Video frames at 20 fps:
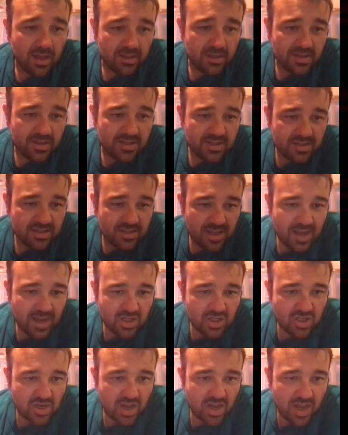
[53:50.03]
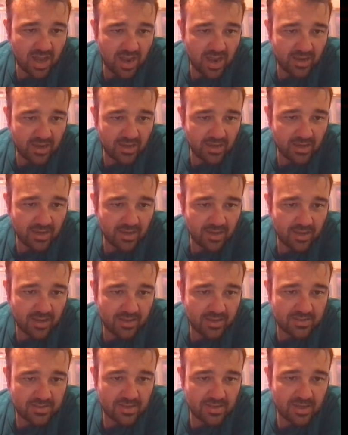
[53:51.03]
this dashed line
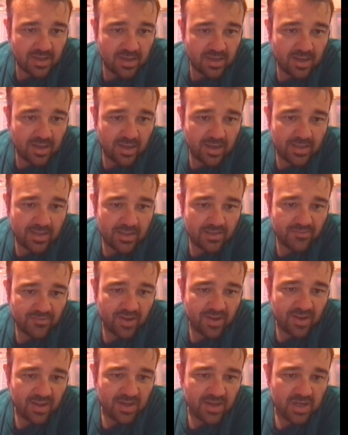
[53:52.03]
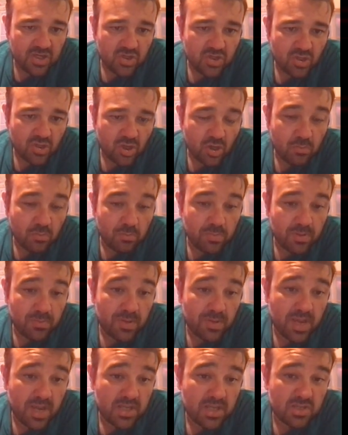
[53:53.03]
is EDAF accretion on
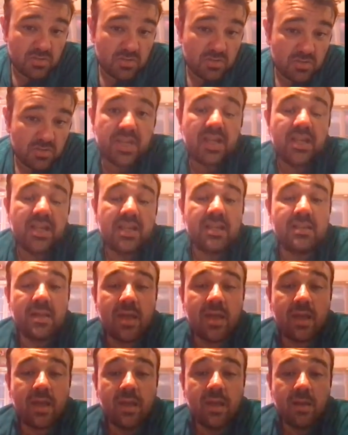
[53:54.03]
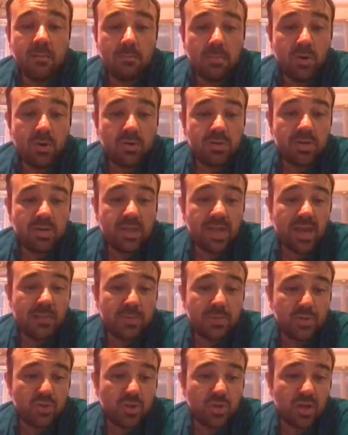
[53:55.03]
PBH, is basically the Bondi
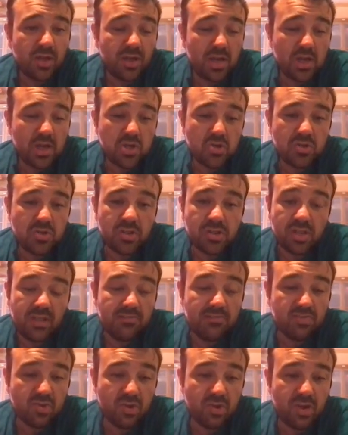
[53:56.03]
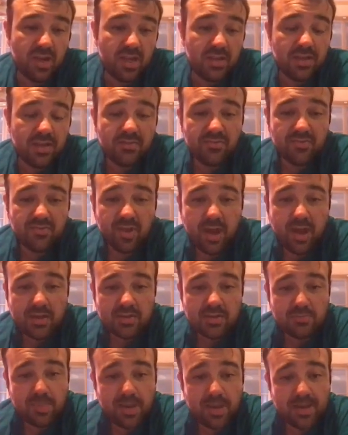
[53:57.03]
capture accretion that gives you an EDAF
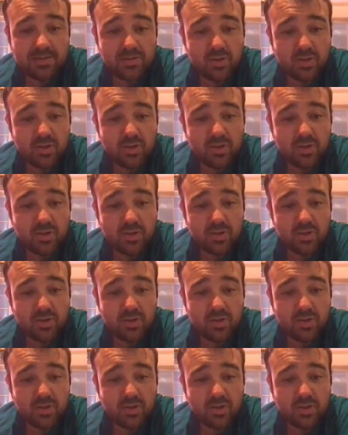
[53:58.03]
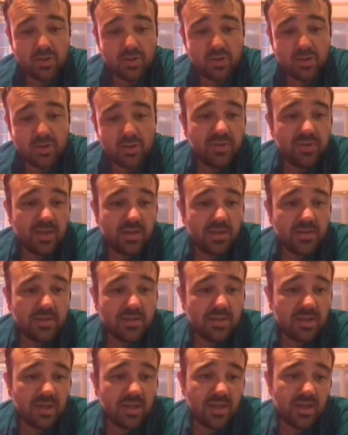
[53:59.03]
spectrum. On top of
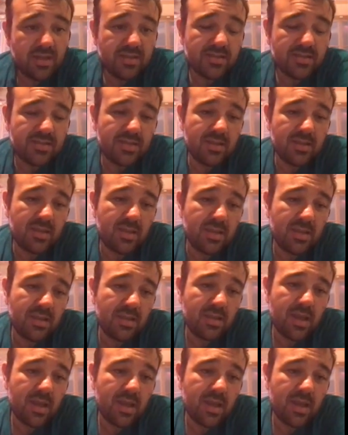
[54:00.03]
this is the